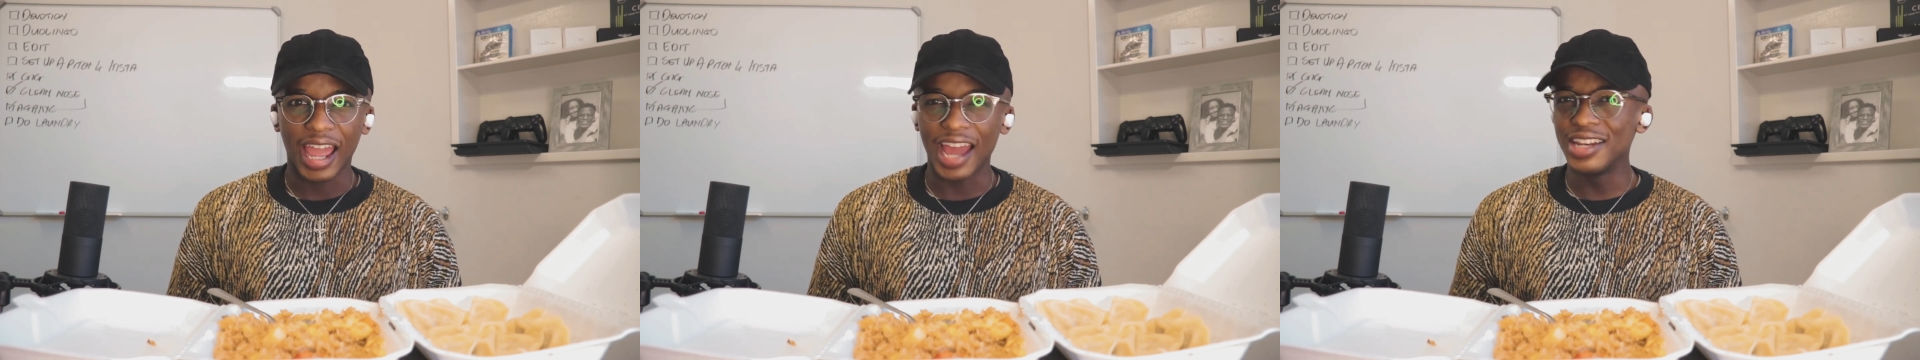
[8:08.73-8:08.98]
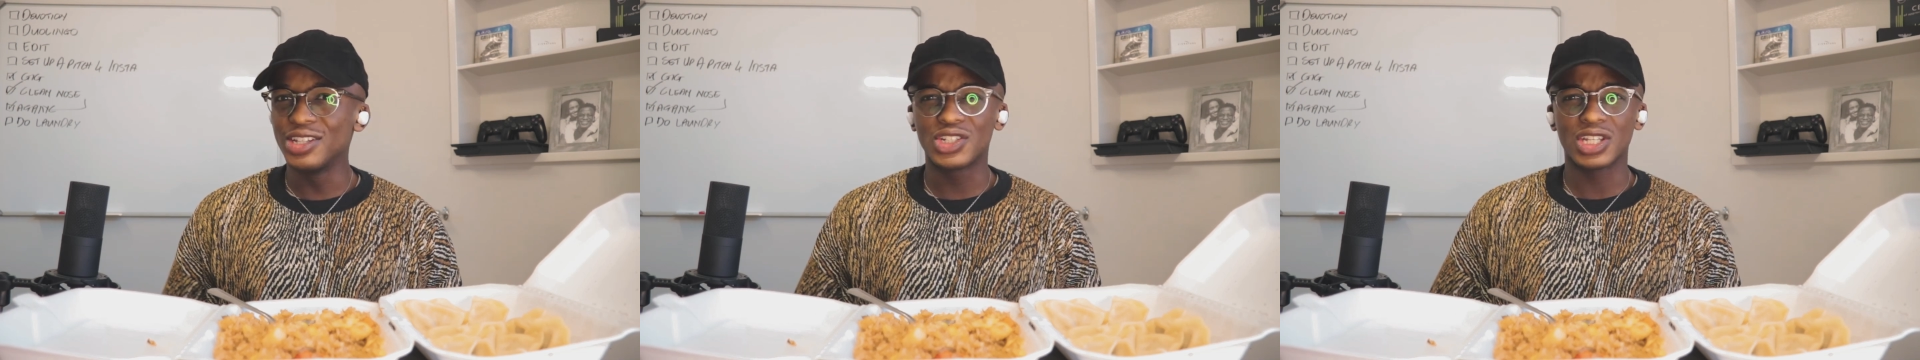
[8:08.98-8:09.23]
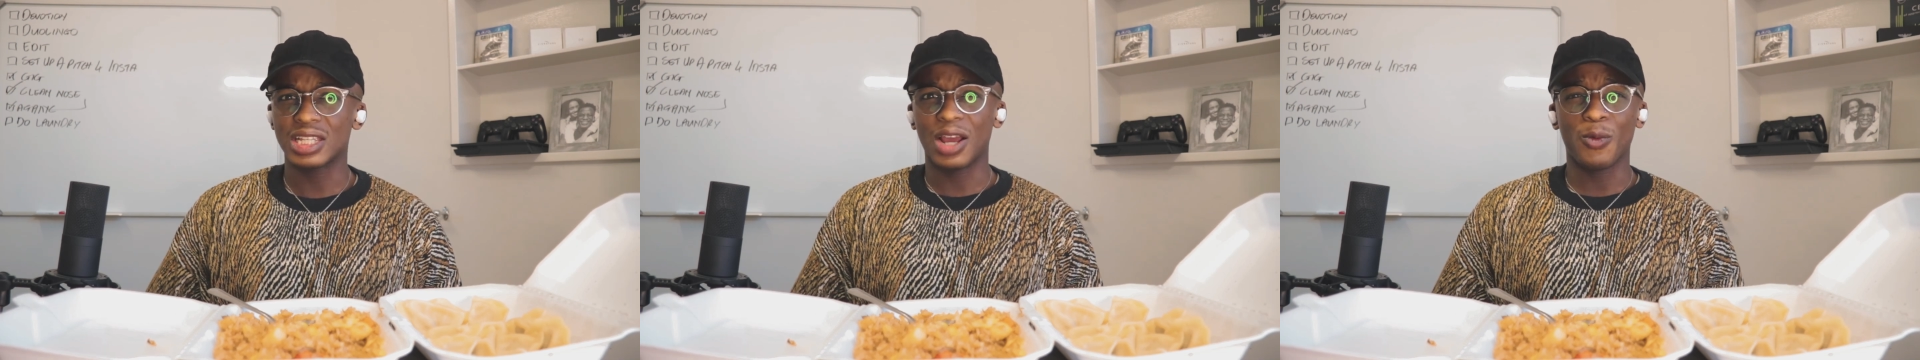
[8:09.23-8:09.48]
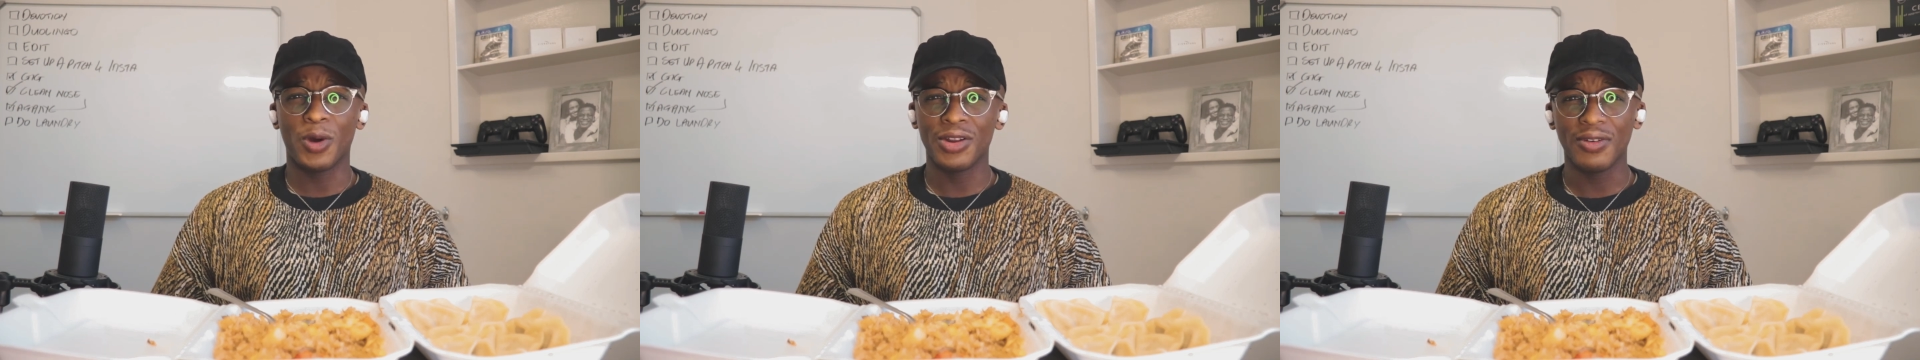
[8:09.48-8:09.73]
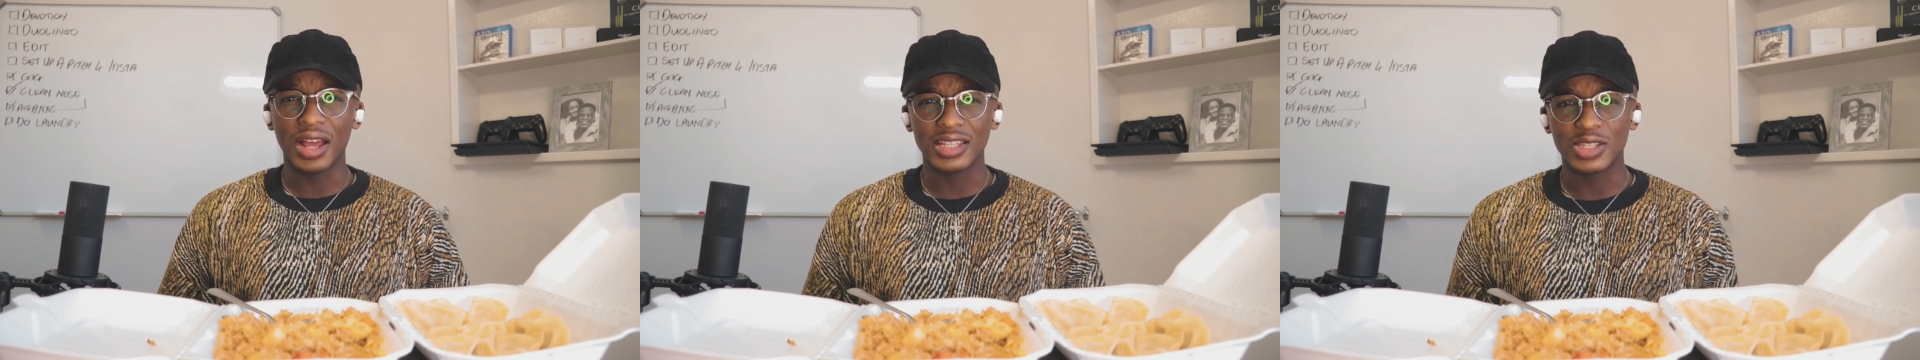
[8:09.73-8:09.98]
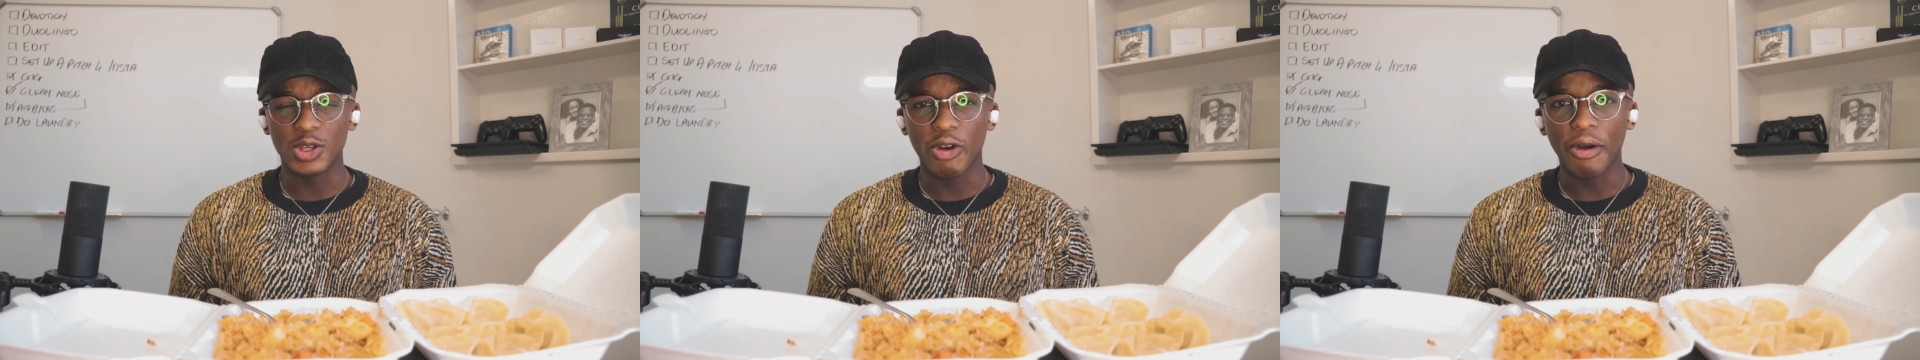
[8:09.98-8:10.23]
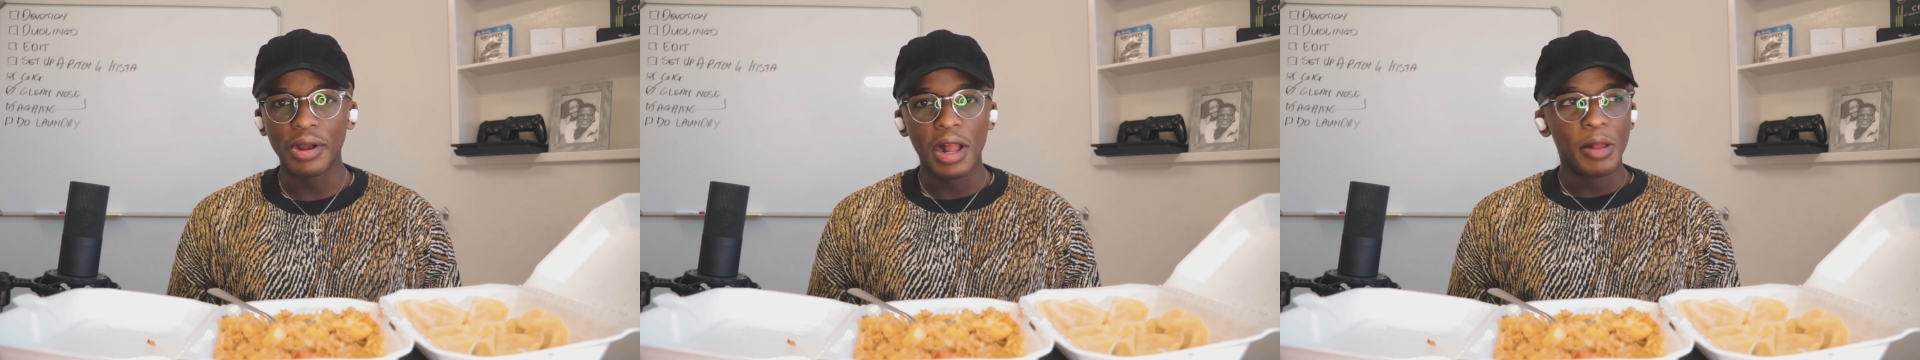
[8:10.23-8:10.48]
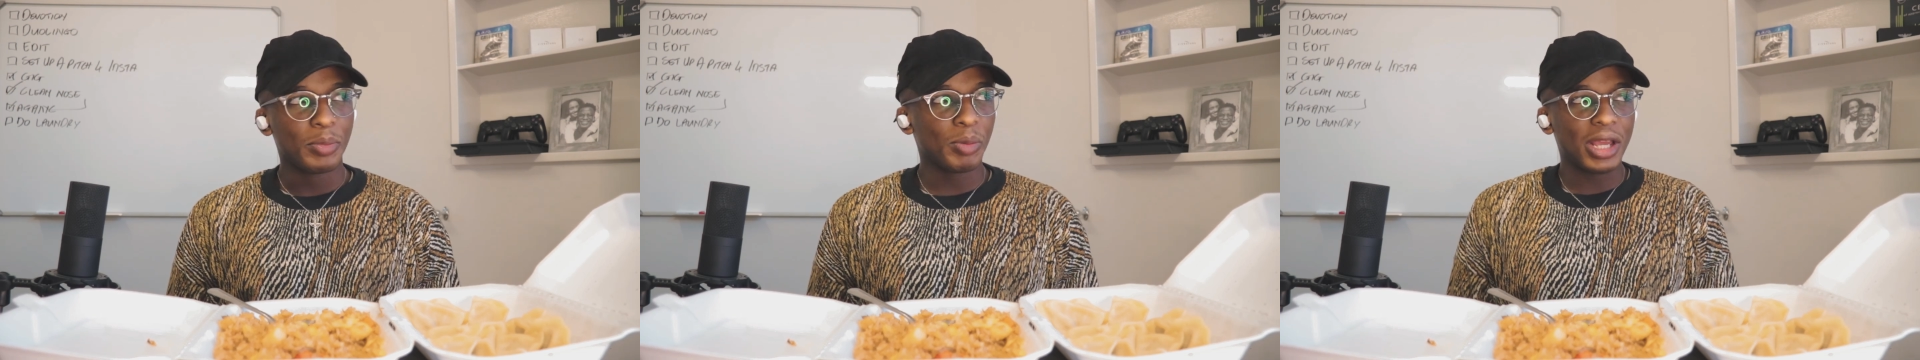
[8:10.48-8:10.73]
And he's just like one of us, you know?
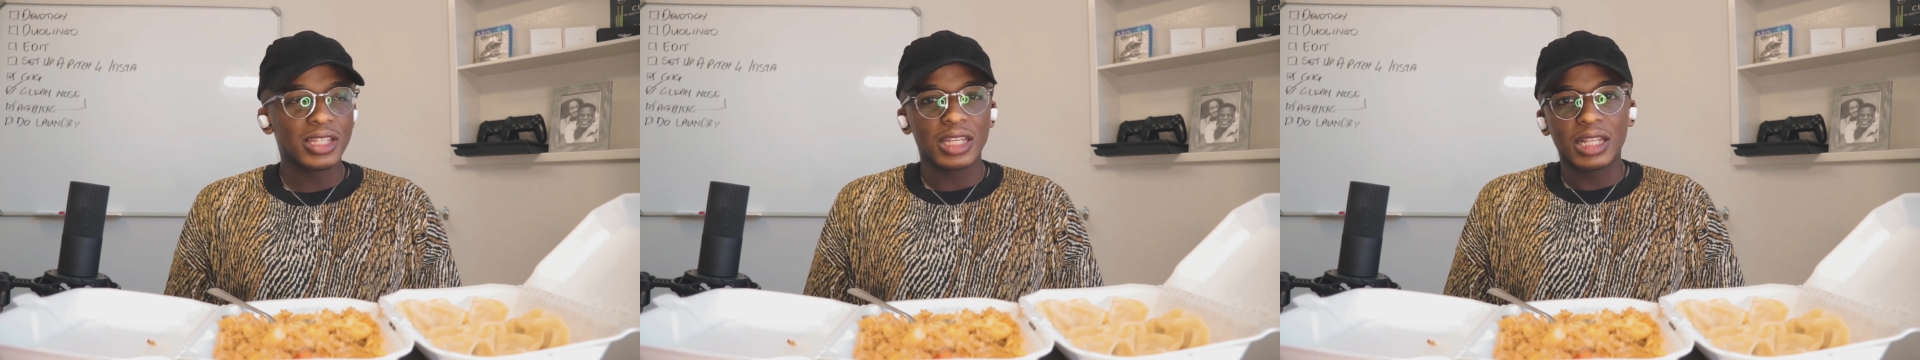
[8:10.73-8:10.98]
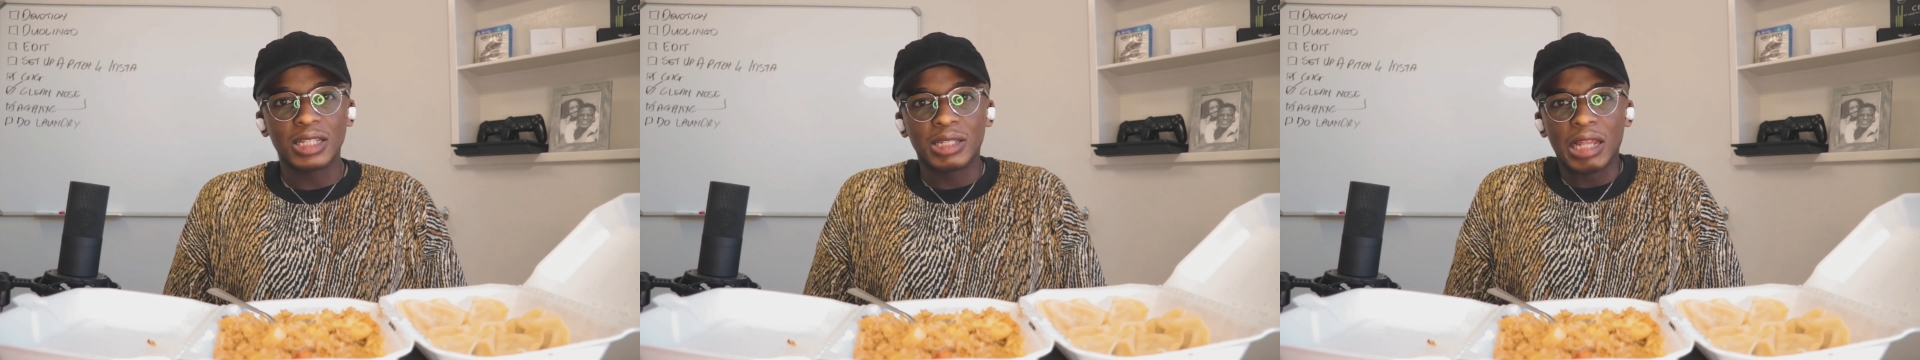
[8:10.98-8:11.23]
But basically,